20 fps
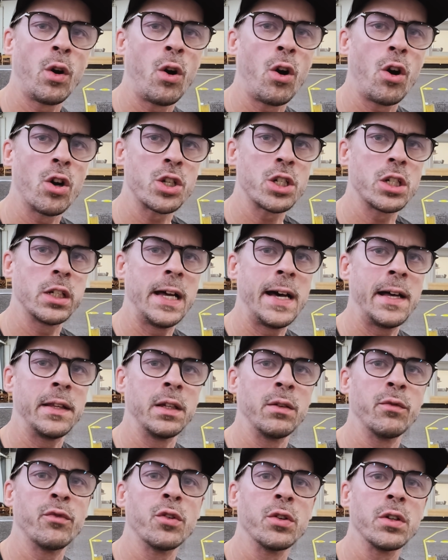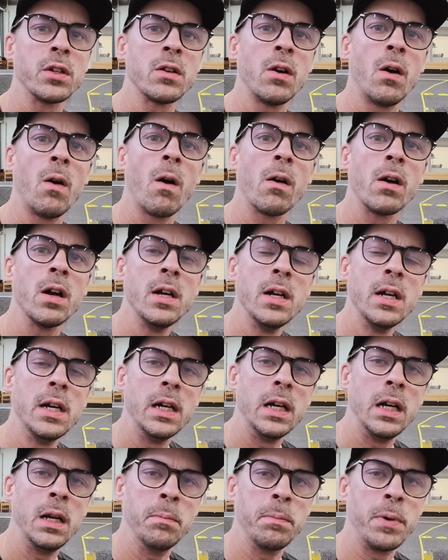harsh landing for the car
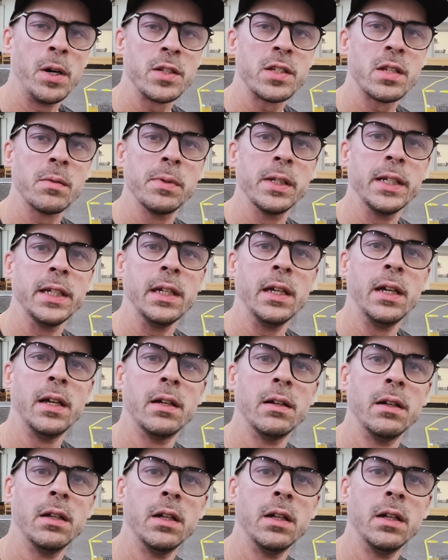and possibly